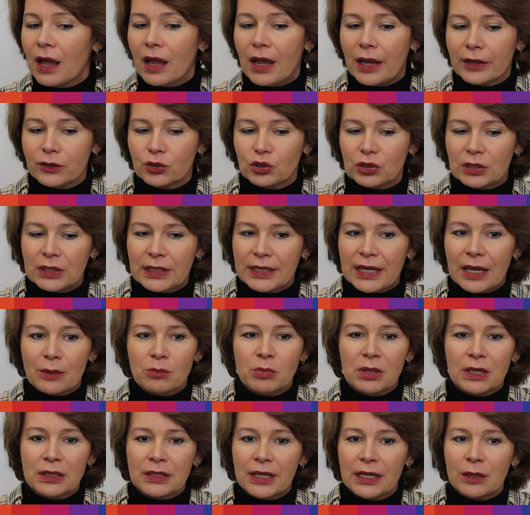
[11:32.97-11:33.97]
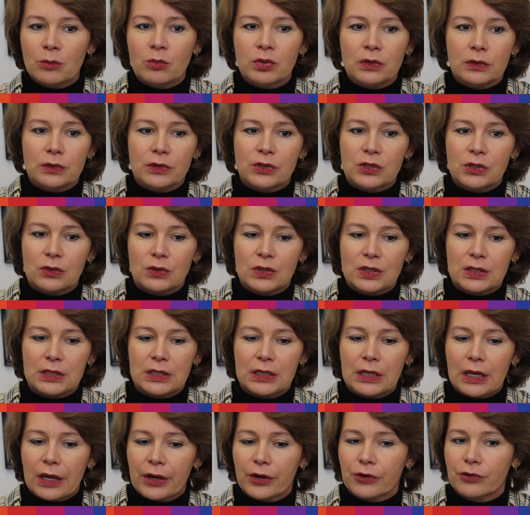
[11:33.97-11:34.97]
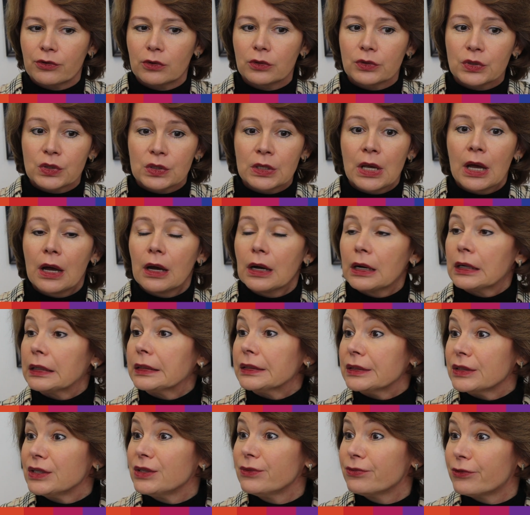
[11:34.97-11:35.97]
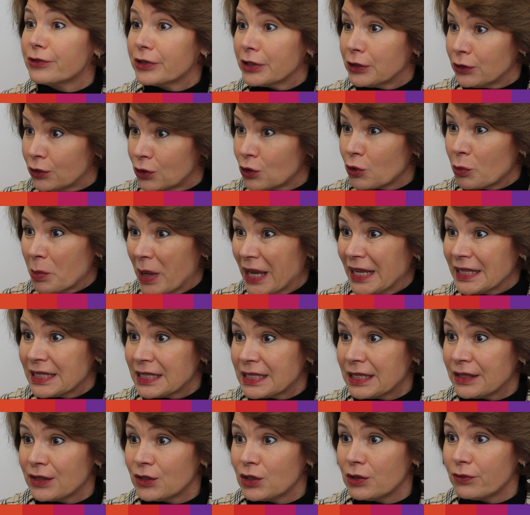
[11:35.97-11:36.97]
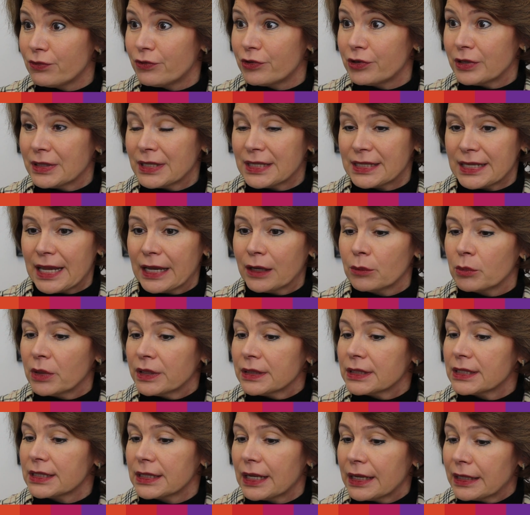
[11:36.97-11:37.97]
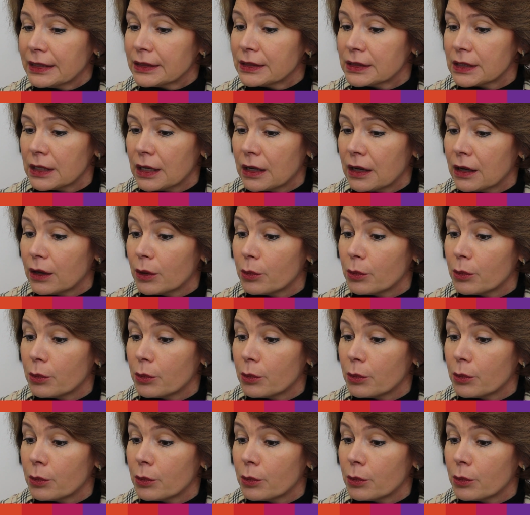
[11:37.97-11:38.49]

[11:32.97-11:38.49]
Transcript: actually being able to see across different domains and different segments and